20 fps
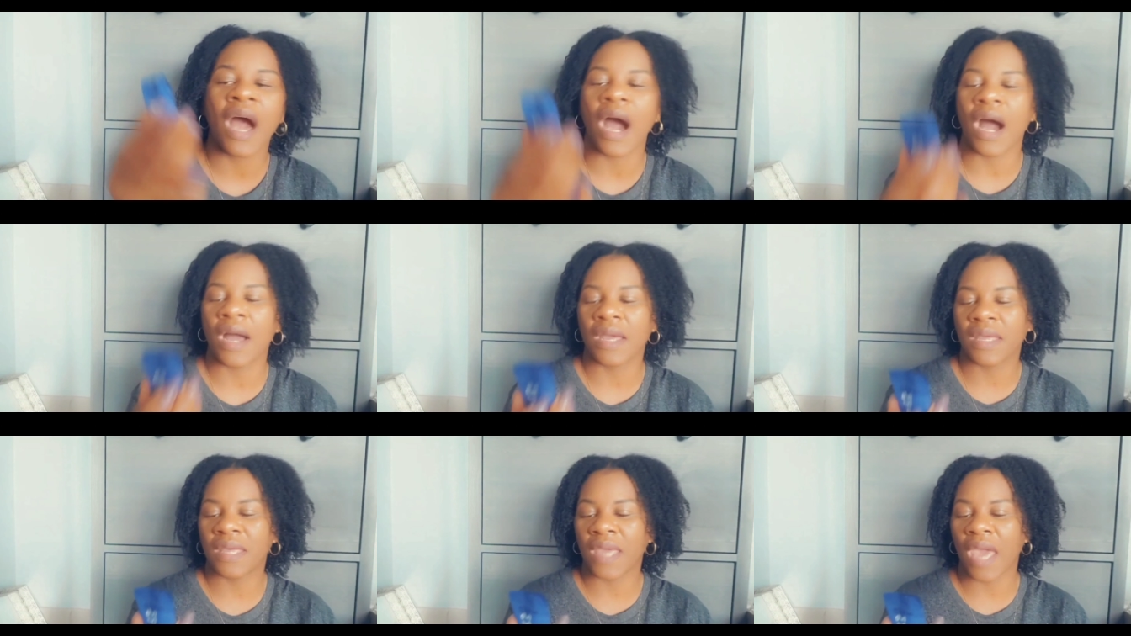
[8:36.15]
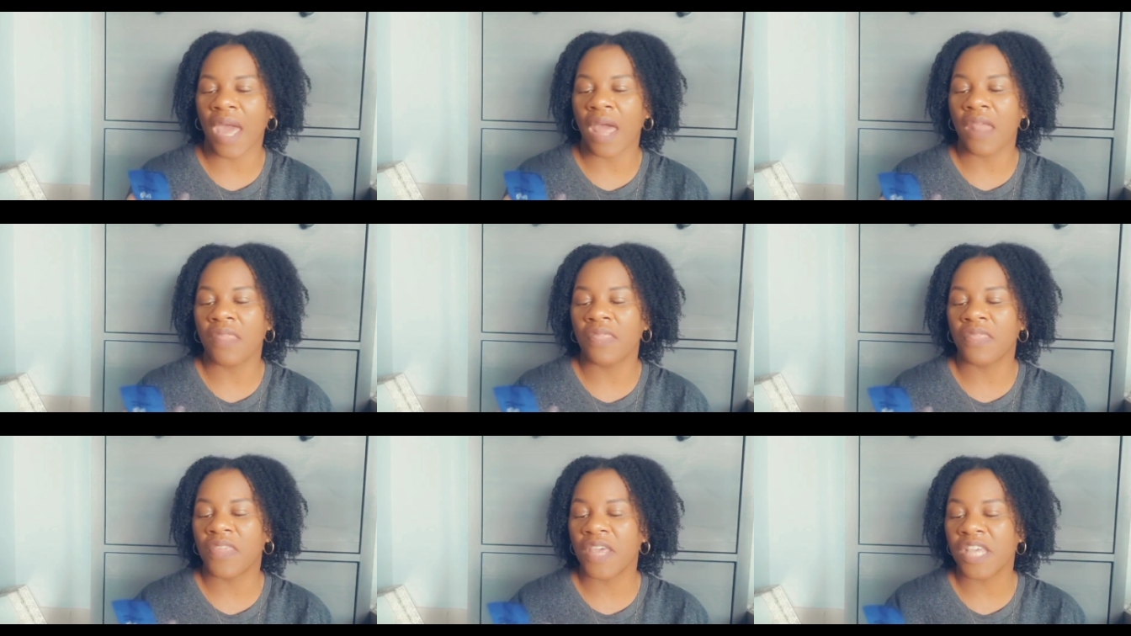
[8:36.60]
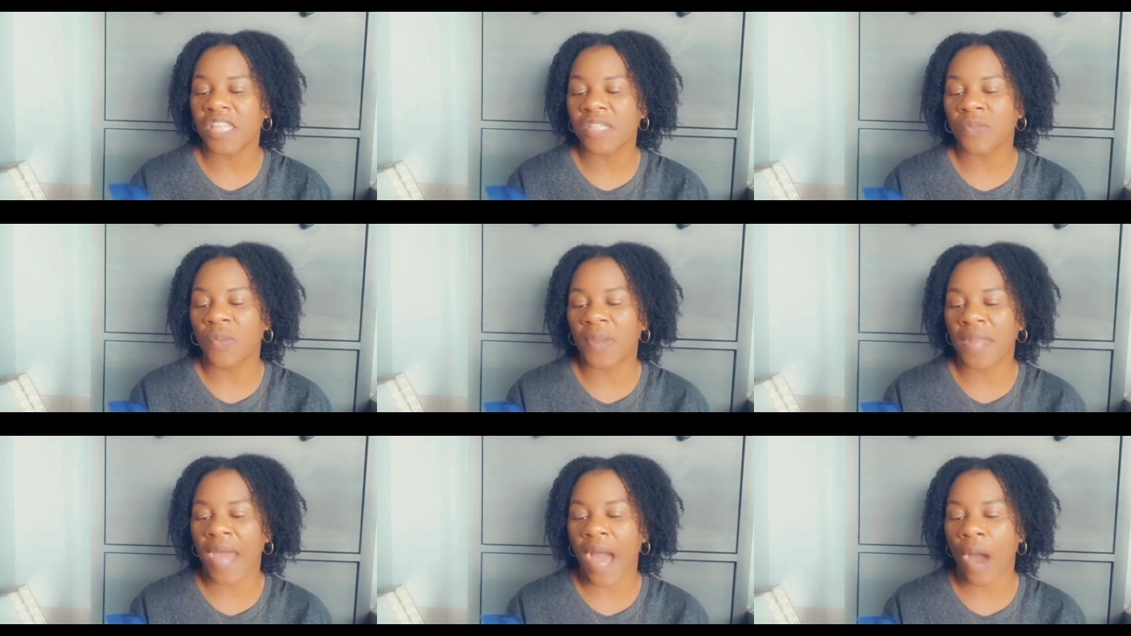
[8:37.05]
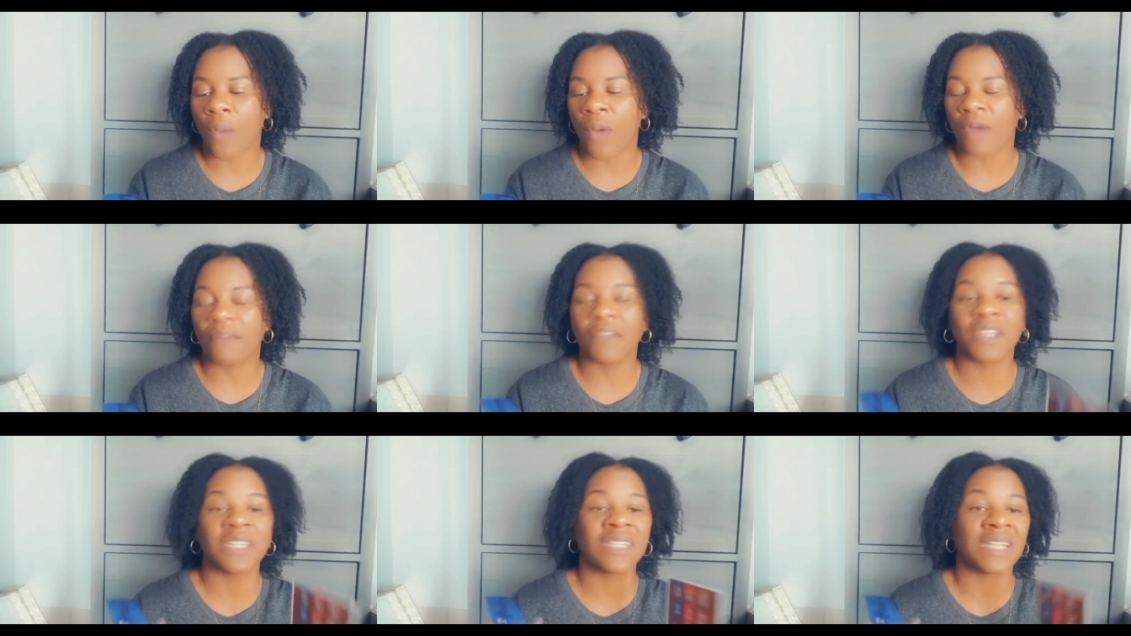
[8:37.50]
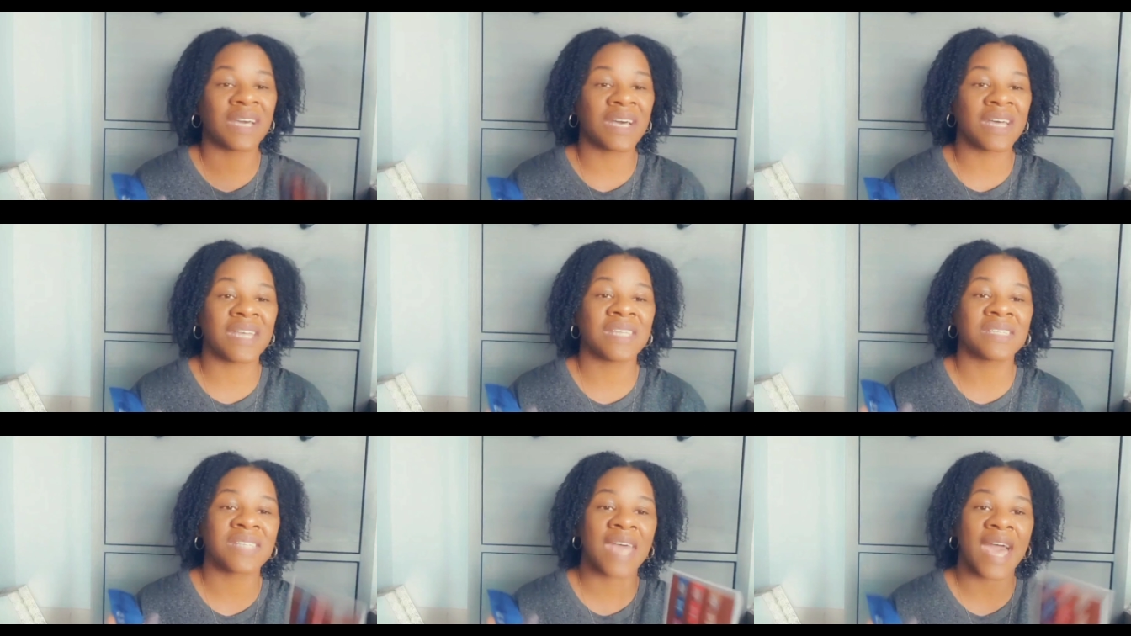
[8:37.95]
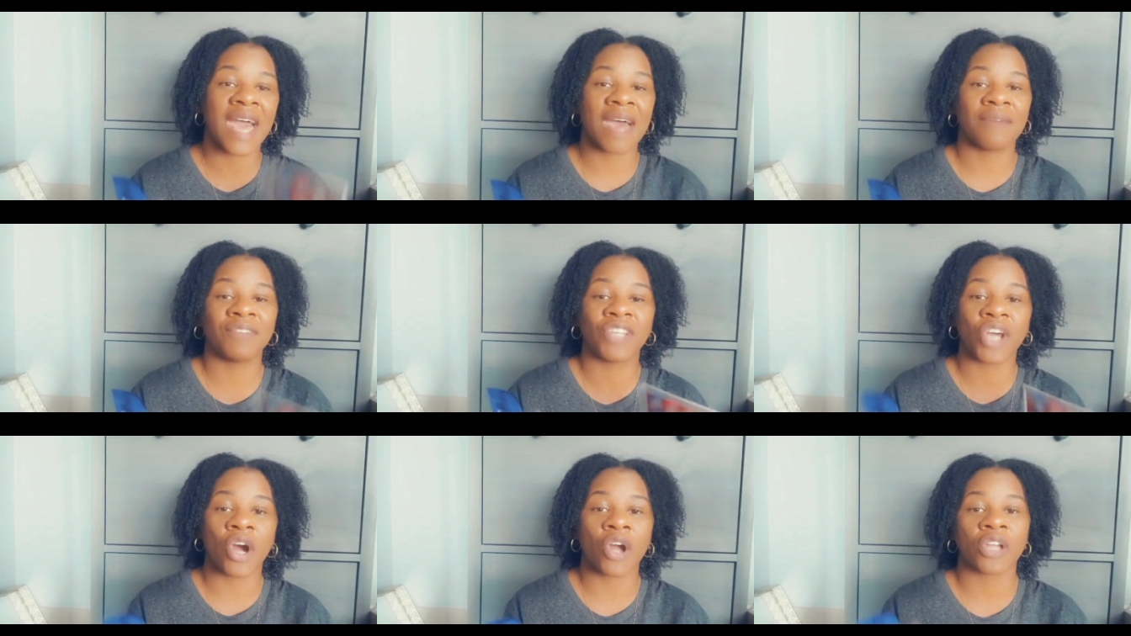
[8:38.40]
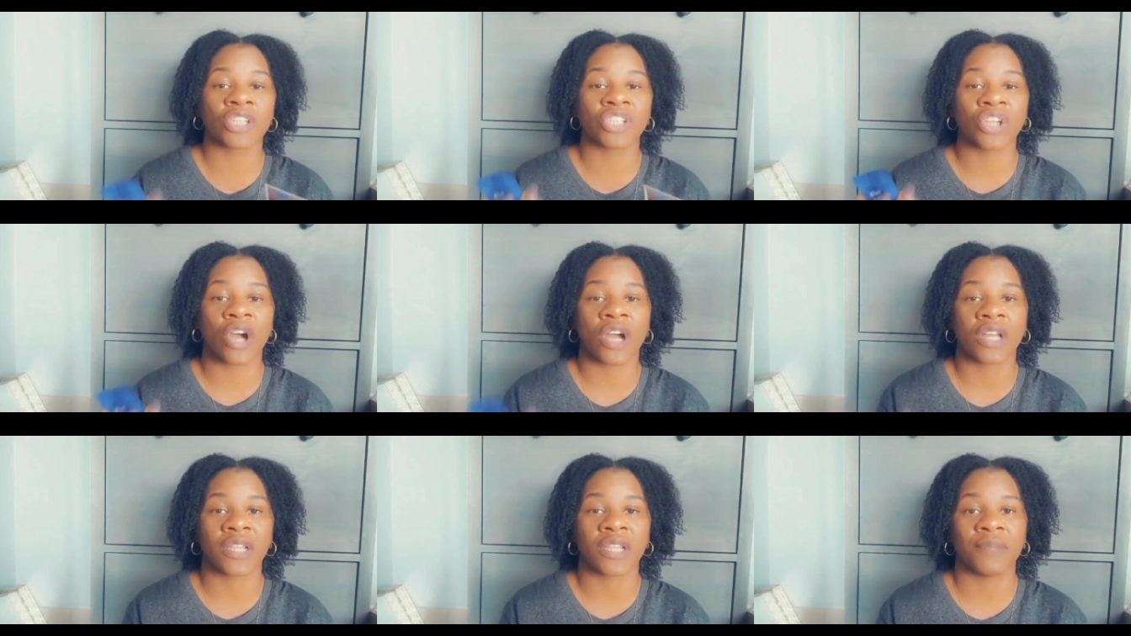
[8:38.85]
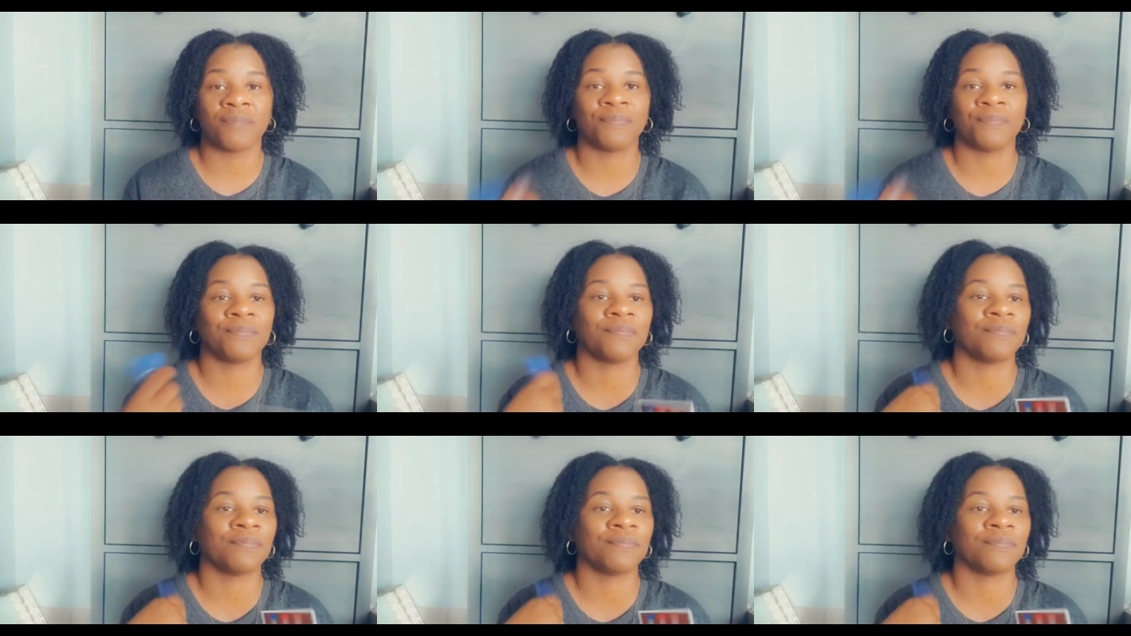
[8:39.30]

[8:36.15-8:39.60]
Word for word: Again, this one, however, does have dark chocolate.